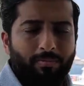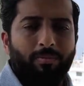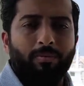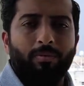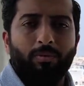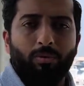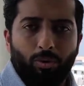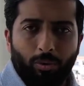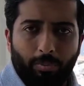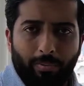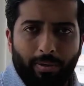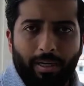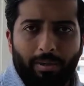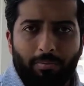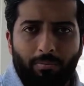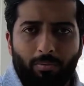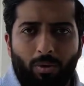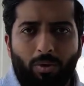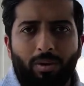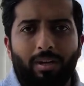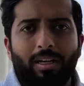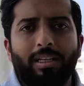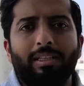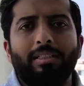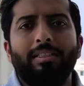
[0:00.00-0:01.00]
Dubai Mall
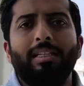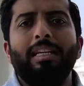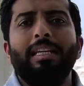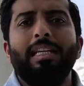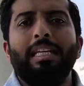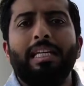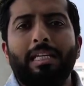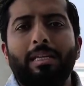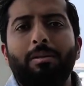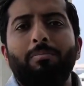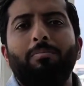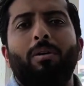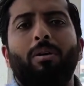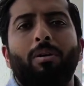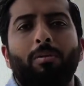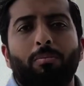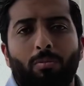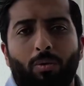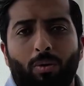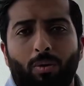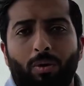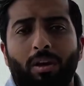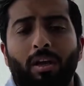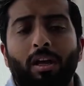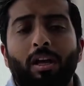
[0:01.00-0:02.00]
is an Emaar
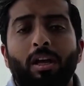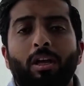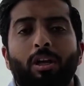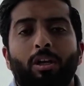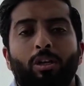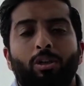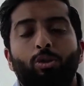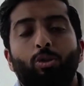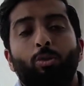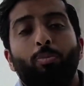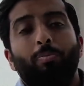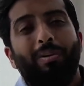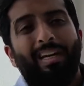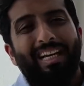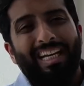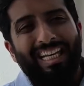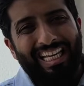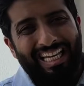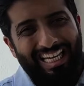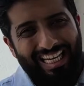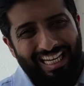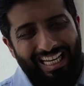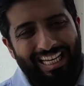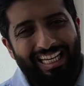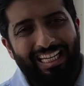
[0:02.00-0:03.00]
Mall. Dubai
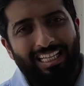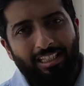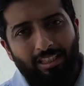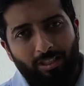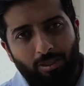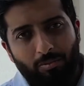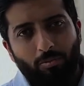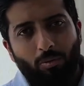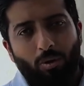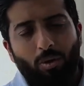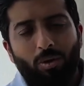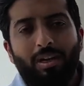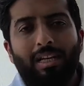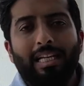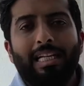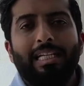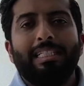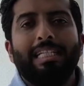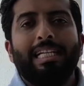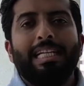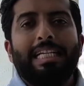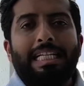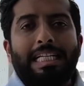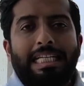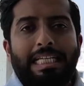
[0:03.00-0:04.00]
Hills Mall is
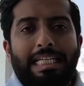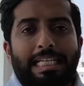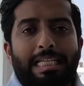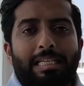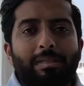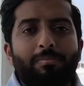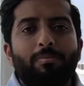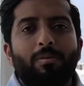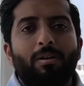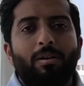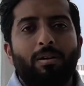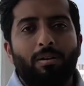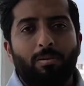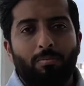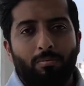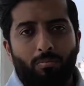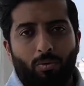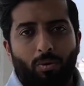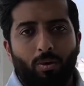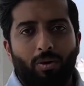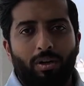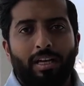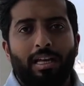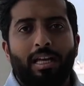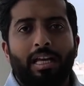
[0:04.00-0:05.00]
an Emaar
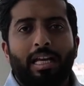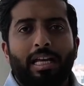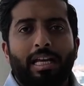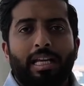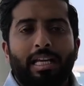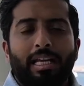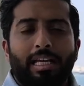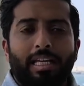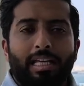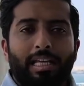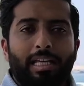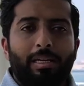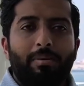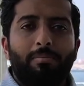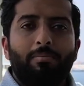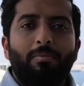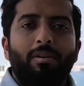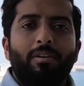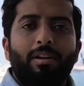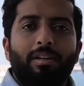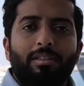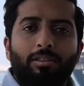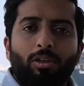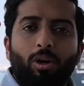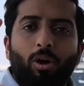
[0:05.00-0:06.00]
Mall. Emaar
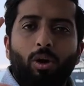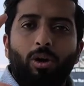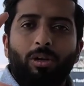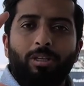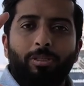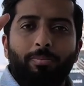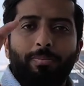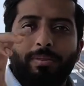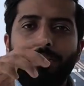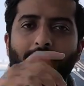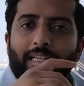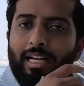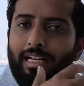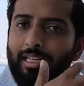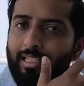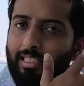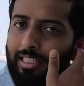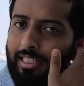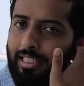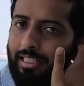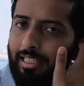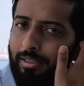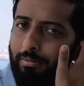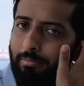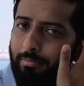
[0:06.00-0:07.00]
as a
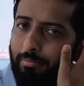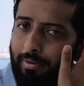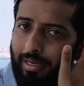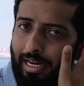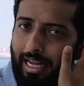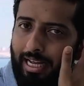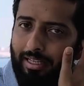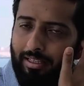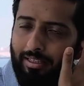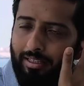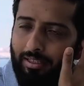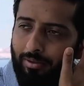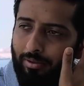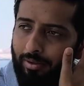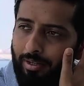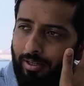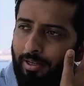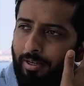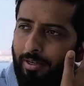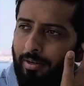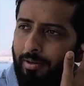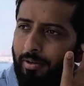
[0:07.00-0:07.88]
hospitality brand, right?